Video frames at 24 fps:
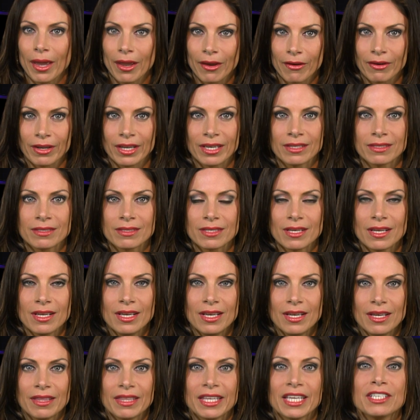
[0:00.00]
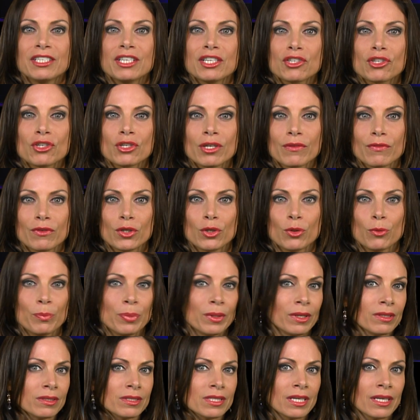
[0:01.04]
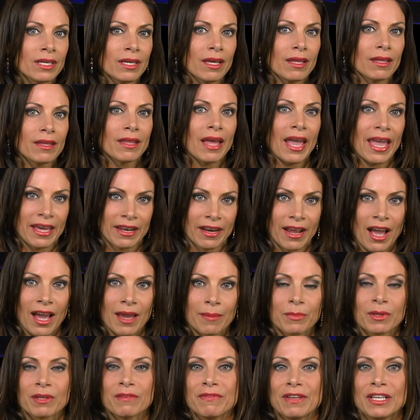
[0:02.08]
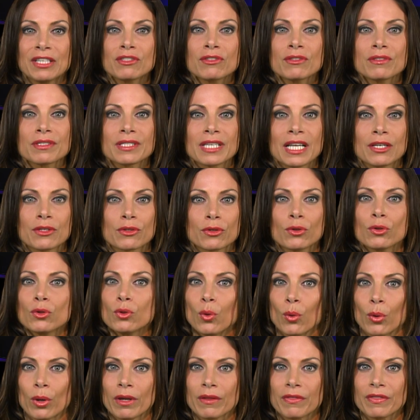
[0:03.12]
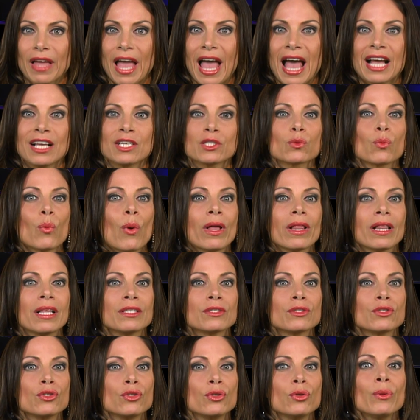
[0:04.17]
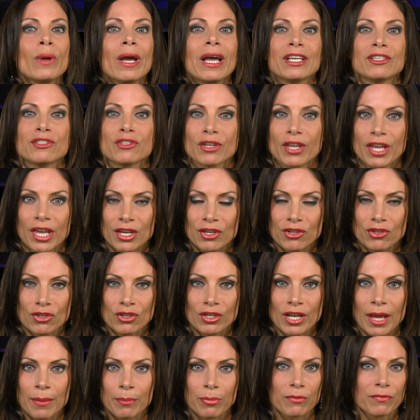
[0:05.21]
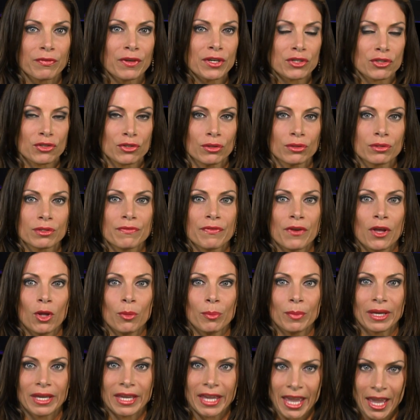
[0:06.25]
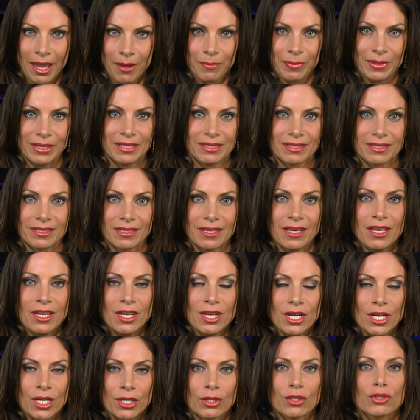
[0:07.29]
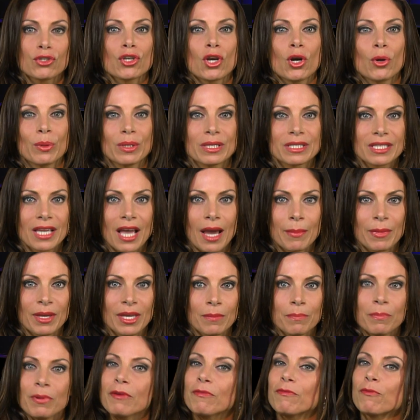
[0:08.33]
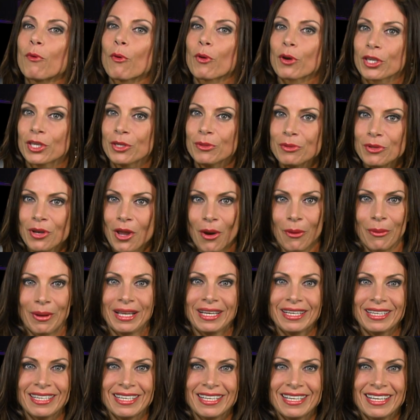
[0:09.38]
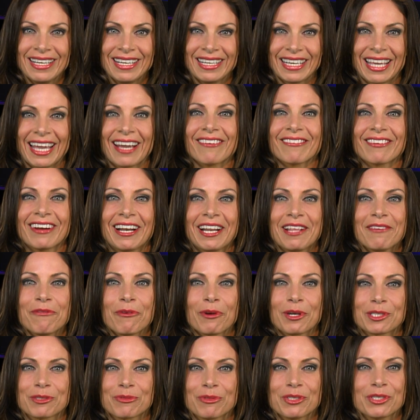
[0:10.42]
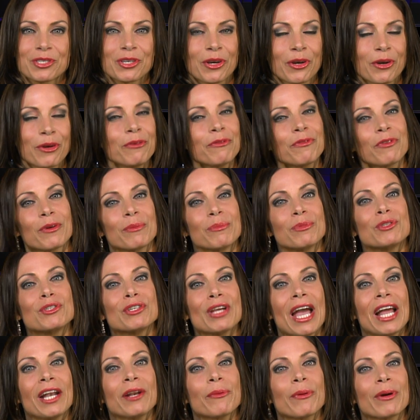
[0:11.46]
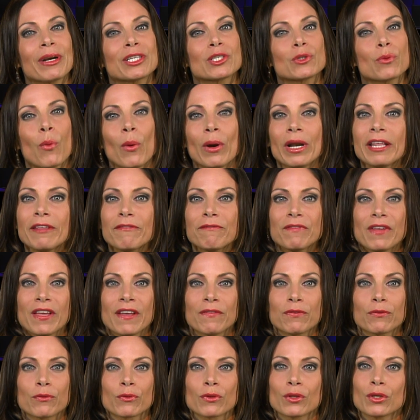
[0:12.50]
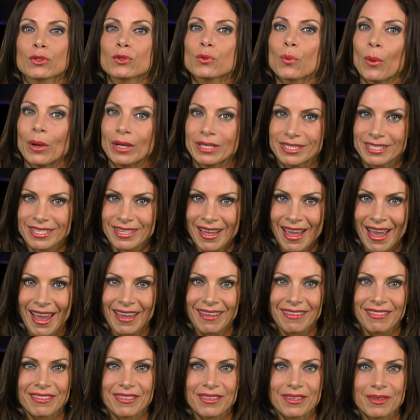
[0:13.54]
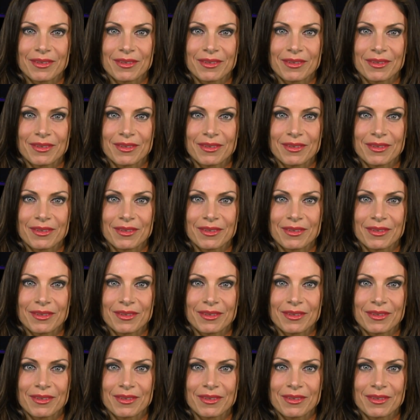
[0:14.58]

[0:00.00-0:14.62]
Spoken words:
areas. The addition of a new building, Anaheim Convention Center North, as well as new education and professional development campus. The show is coming before you know it. Get ready for its return from January 25th through the 28th.